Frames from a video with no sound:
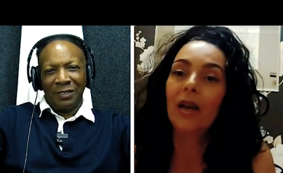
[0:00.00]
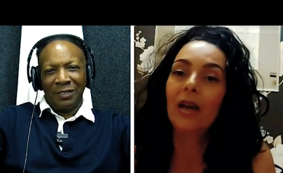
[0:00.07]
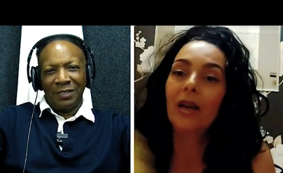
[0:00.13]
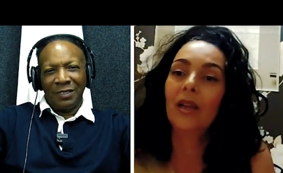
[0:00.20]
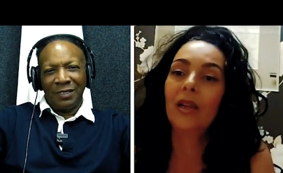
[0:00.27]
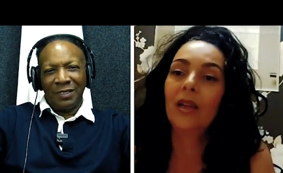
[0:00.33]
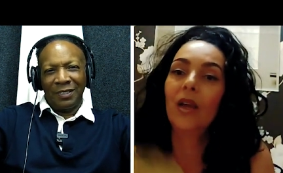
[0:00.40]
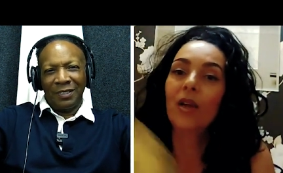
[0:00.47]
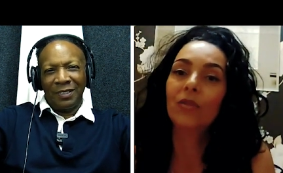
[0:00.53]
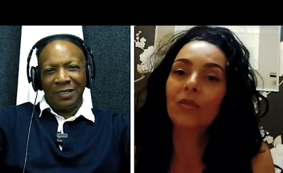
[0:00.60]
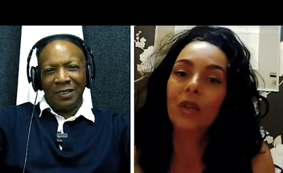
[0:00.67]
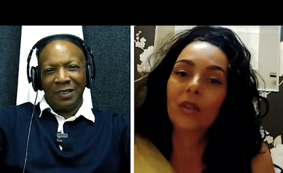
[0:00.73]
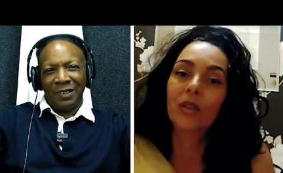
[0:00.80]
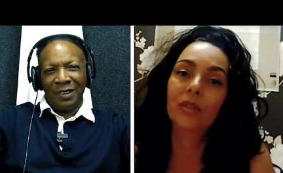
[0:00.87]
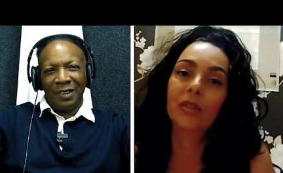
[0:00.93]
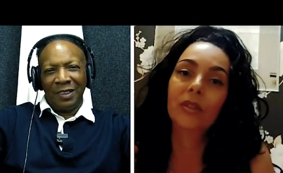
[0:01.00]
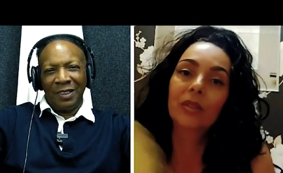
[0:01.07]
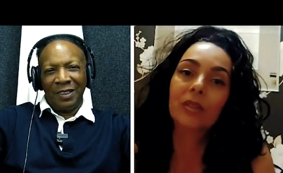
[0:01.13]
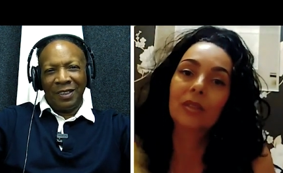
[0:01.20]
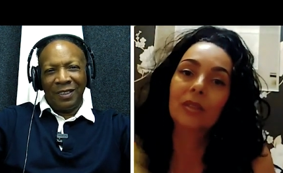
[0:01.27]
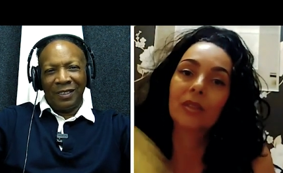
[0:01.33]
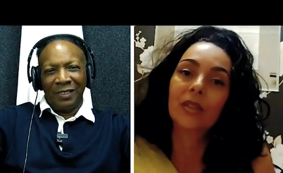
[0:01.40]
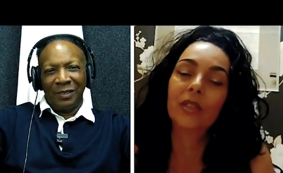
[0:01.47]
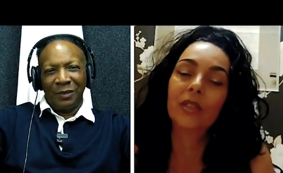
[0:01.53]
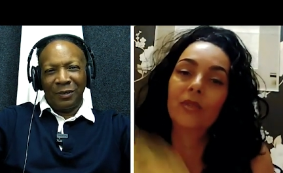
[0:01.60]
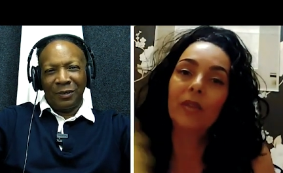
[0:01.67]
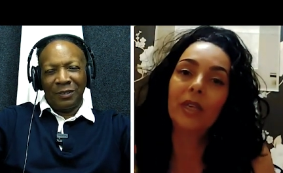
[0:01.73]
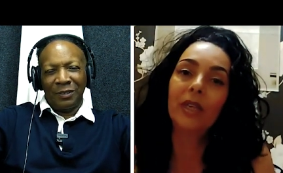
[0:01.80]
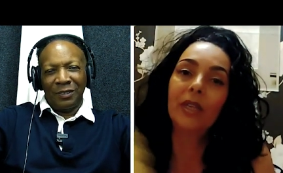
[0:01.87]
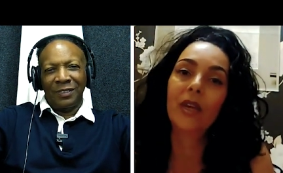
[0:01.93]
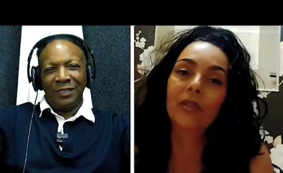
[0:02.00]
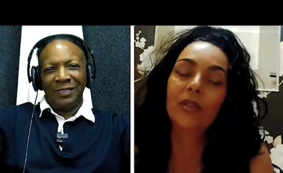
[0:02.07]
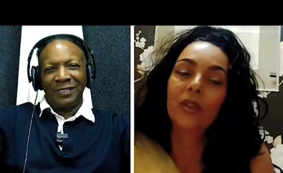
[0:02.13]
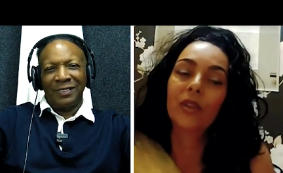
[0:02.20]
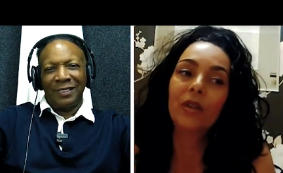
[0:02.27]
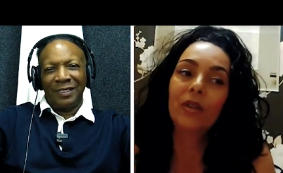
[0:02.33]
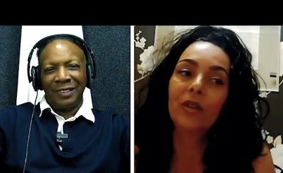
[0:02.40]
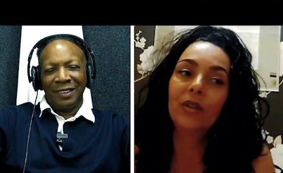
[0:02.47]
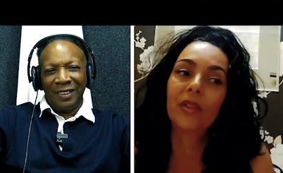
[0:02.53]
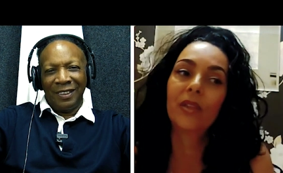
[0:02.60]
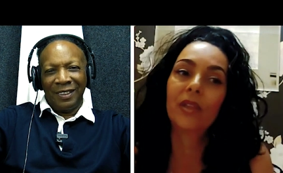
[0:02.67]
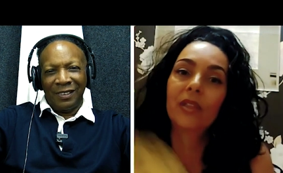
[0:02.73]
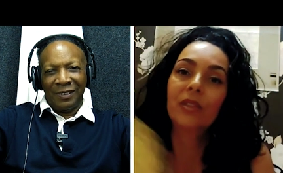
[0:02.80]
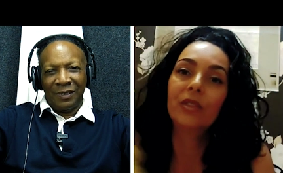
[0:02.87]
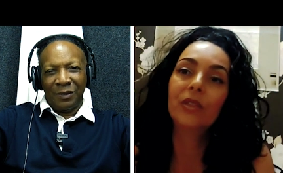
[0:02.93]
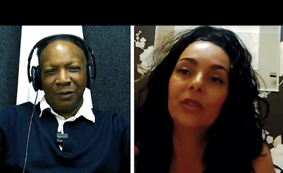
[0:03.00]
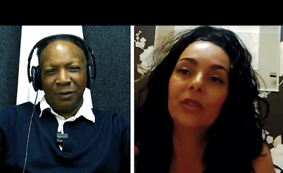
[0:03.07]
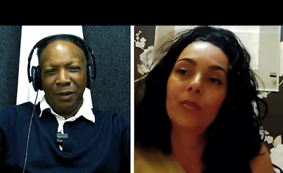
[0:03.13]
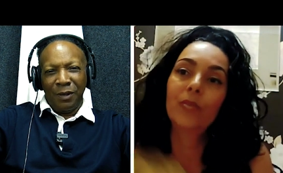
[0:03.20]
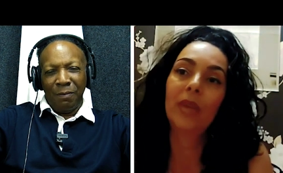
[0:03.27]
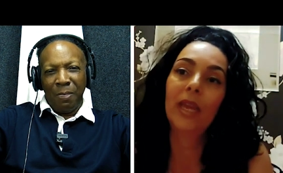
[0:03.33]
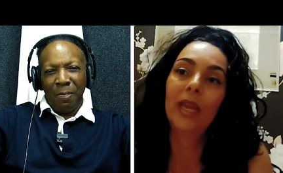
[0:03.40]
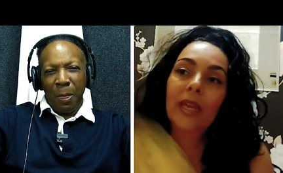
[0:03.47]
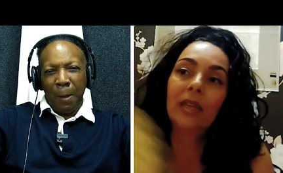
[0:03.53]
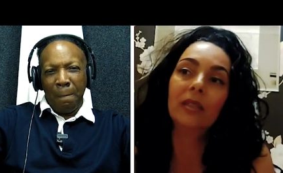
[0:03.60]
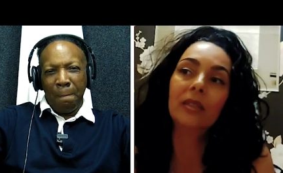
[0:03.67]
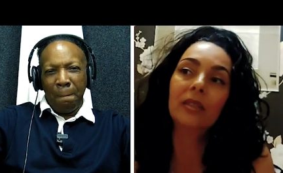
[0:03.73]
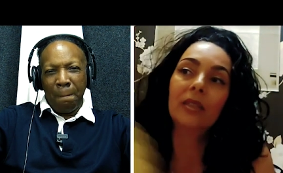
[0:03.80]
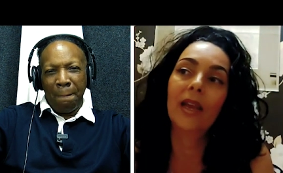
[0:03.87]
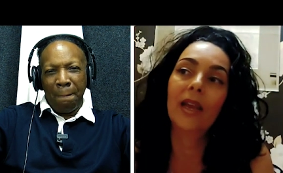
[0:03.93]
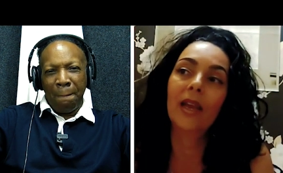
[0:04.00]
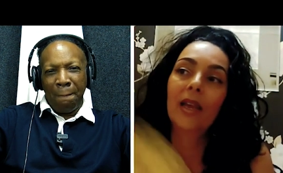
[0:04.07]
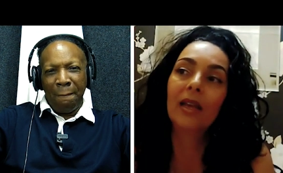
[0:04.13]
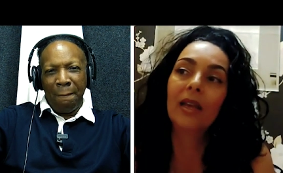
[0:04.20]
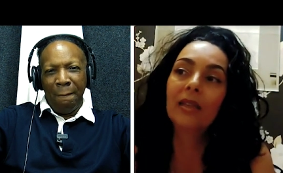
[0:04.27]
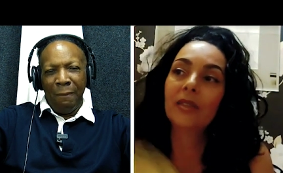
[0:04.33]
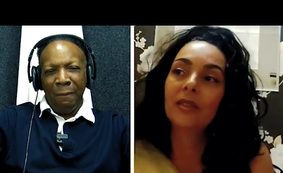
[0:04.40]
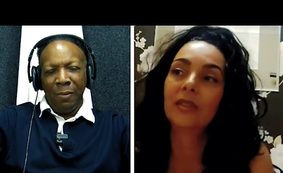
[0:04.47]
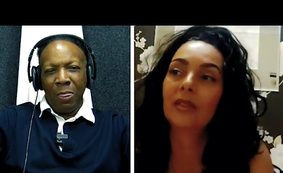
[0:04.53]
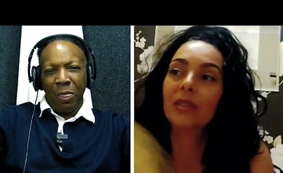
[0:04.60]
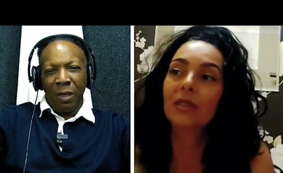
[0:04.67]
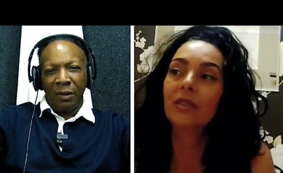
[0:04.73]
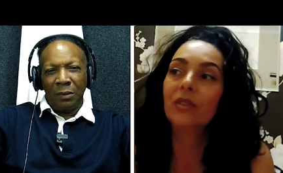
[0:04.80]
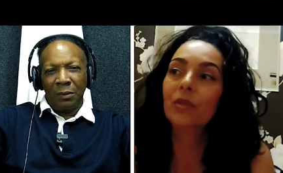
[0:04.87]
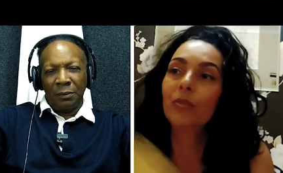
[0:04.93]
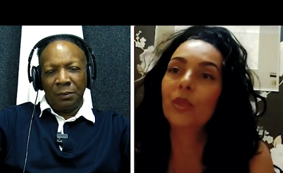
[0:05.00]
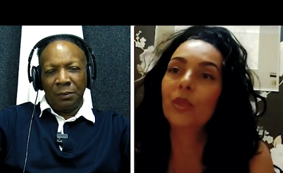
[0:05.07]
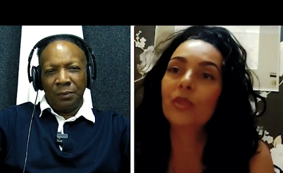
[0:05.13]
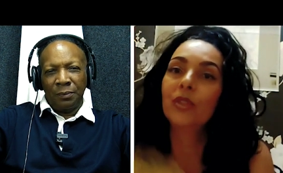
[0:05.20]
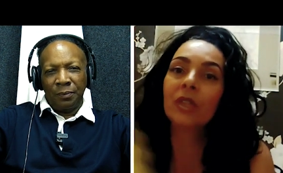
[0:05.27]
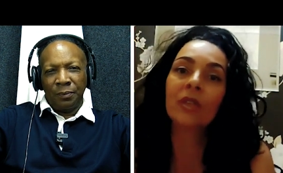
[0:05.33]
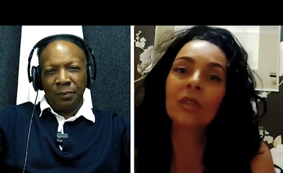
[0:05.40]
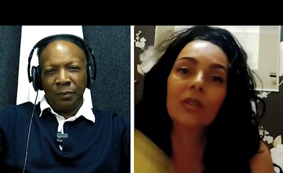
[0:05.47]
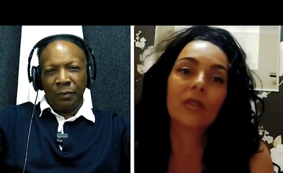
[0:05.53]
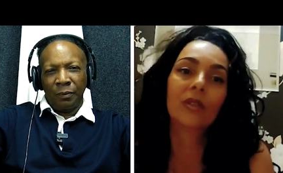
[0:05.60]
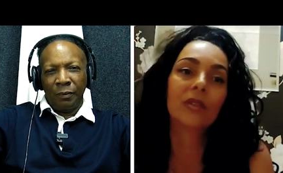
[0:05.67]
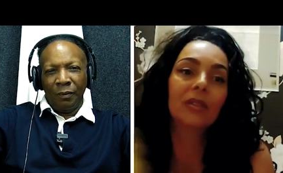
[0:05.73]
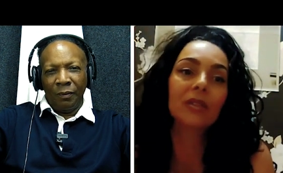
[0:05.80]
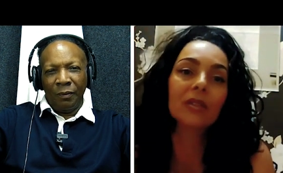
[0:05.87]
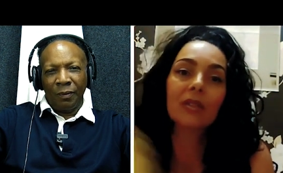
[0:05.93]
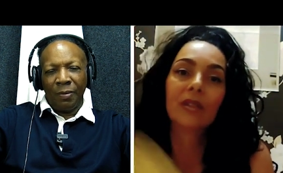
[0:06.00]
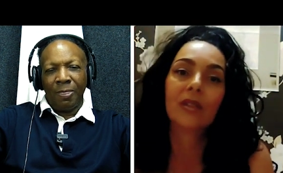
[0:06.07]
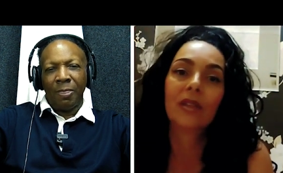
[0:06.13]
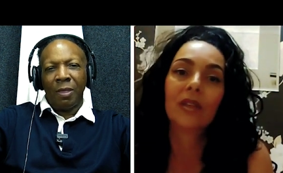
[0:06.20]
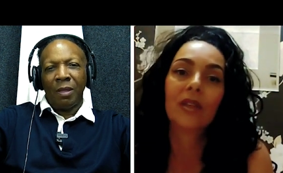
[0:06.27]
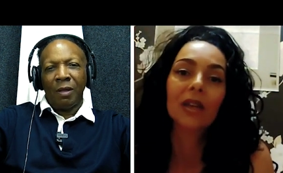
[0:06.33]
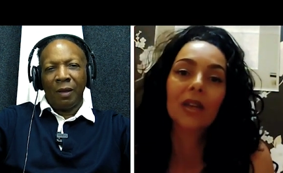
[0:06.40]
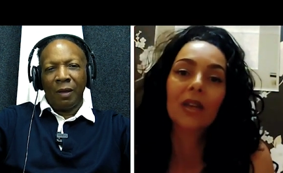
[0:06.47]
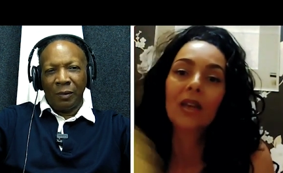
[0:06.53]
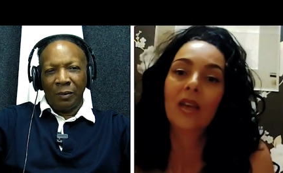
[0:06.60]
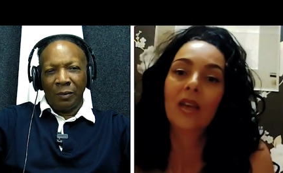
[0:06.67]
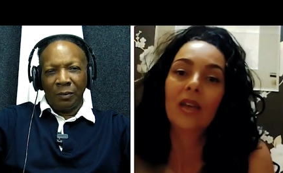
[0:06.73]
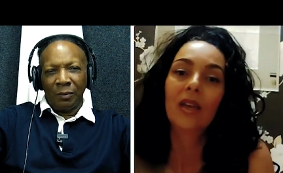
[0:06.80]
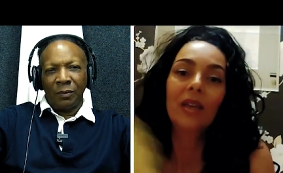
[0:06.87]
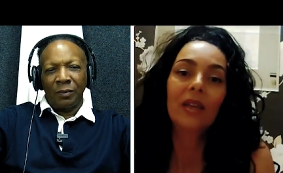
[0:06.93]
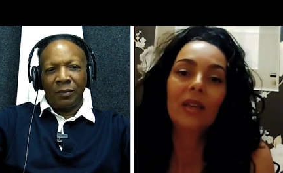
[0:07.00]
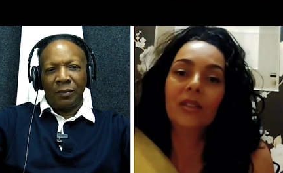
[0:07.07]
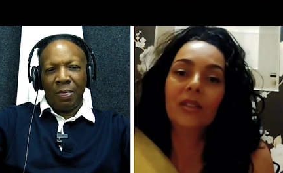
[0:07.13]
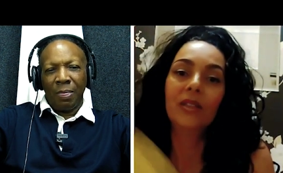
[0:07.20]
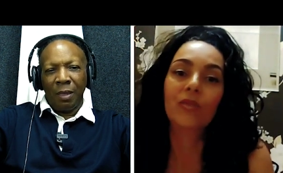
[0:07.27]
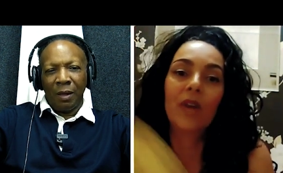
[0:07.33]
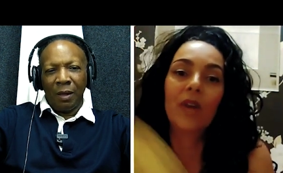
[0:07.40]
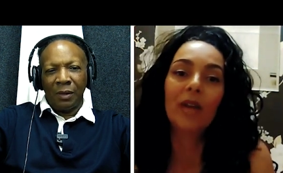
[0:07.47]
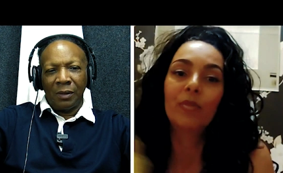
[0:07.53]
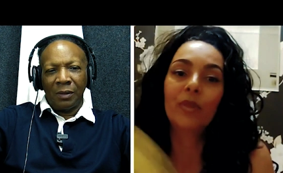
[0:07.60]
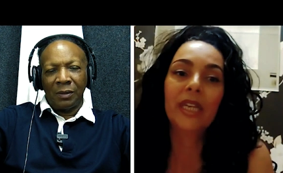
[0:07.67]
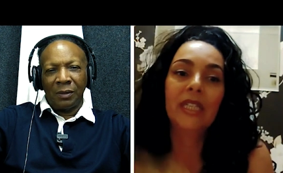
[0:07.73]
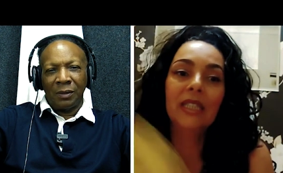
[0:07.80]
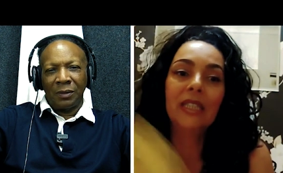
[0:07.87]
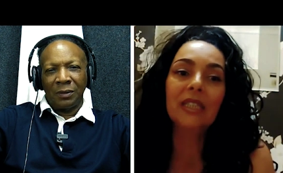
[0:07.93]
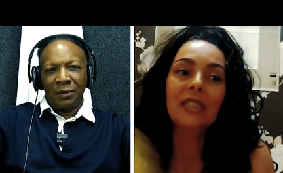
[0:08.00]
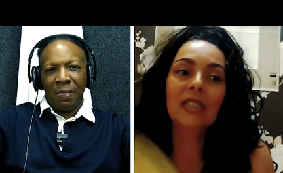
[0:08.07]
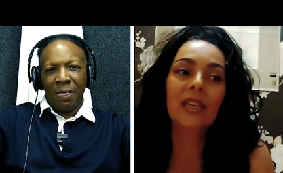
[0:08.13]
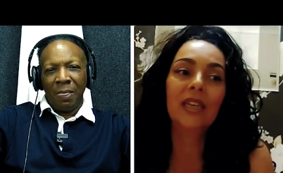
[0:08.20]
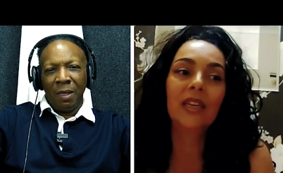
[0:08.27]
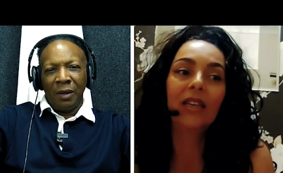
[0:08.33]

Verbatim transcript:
Speaker 1: I love London. It's very down to earth. It's a good place and it's musical it's vibrated.